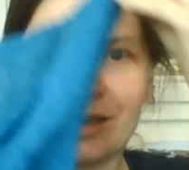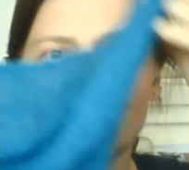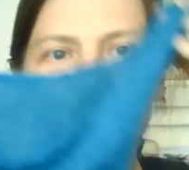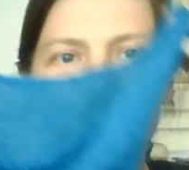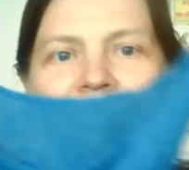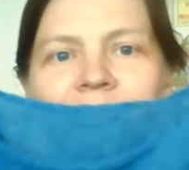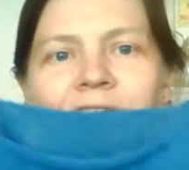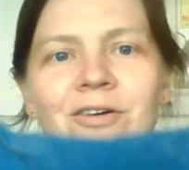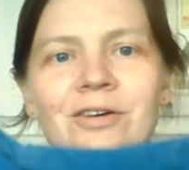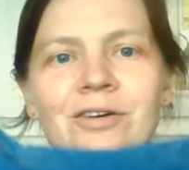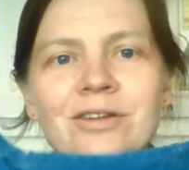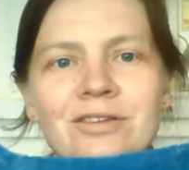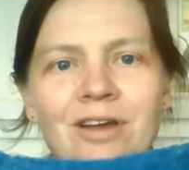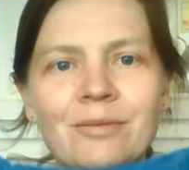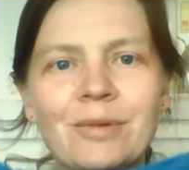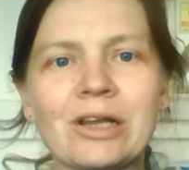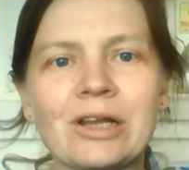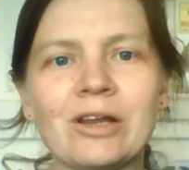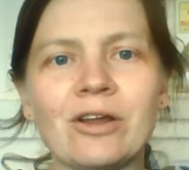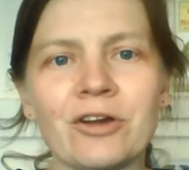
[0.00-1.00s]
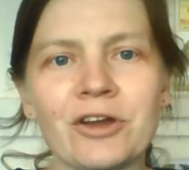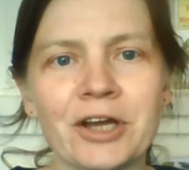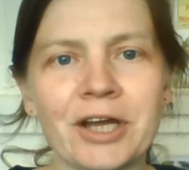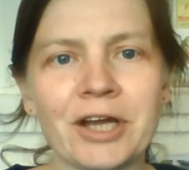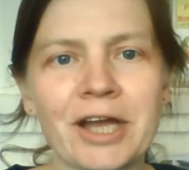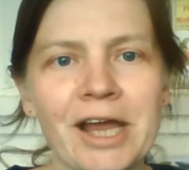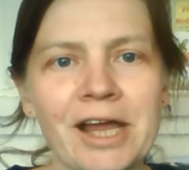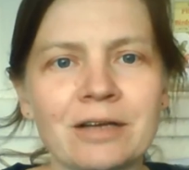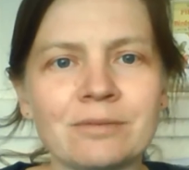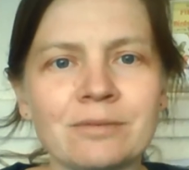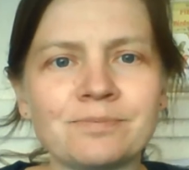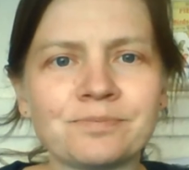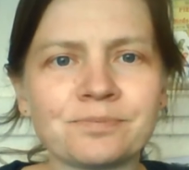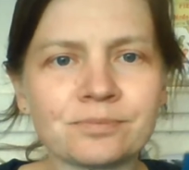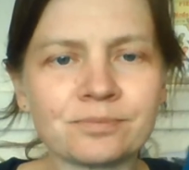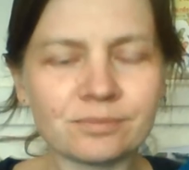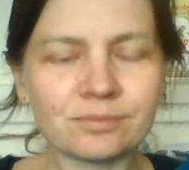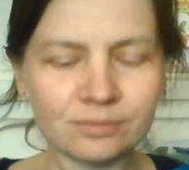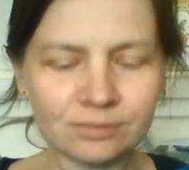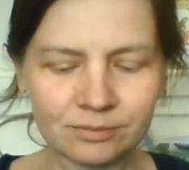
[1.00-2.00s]
So it's coming along okay.
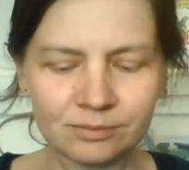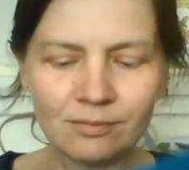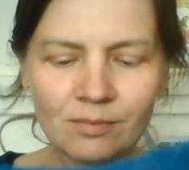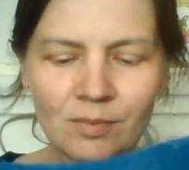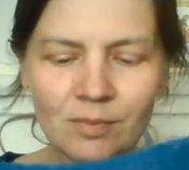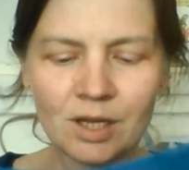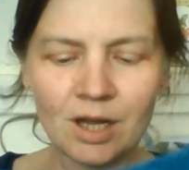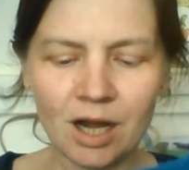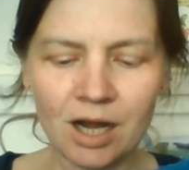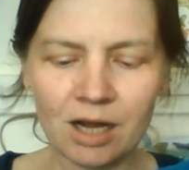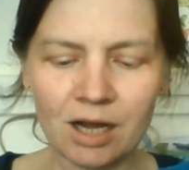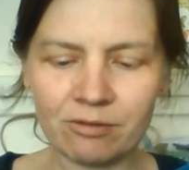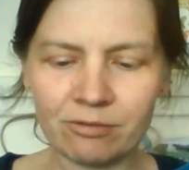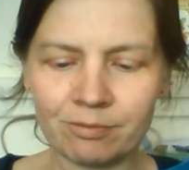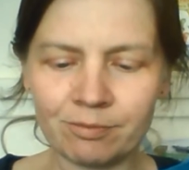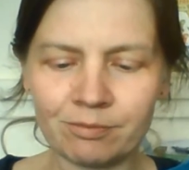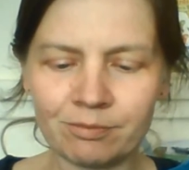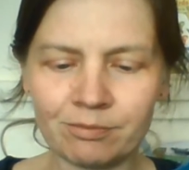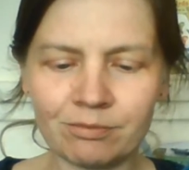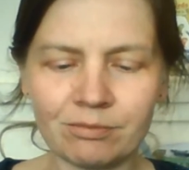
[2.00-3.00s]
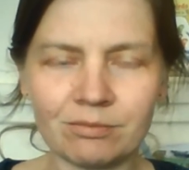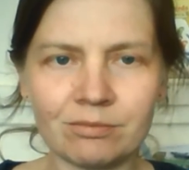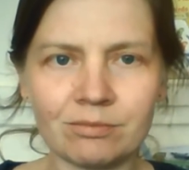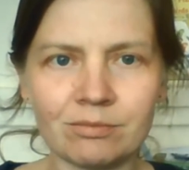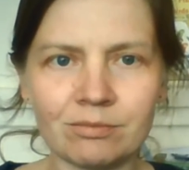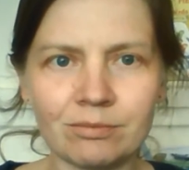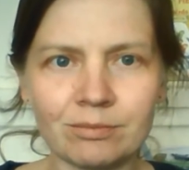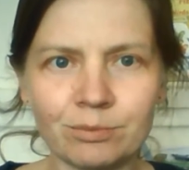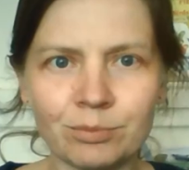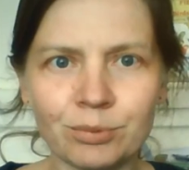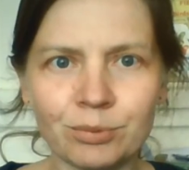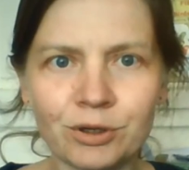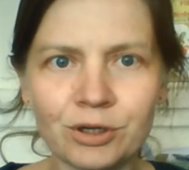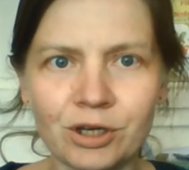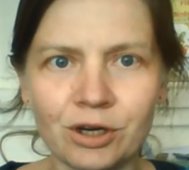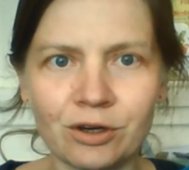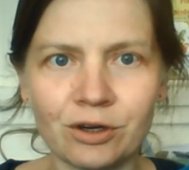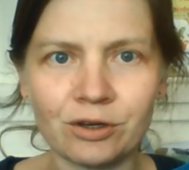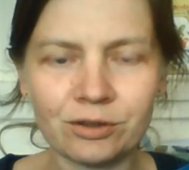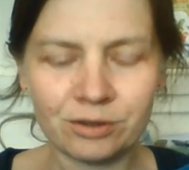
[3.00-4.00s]
I've put it
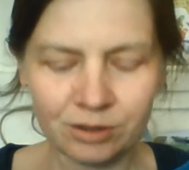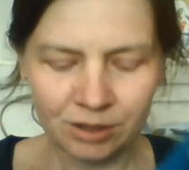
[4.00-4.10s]
on.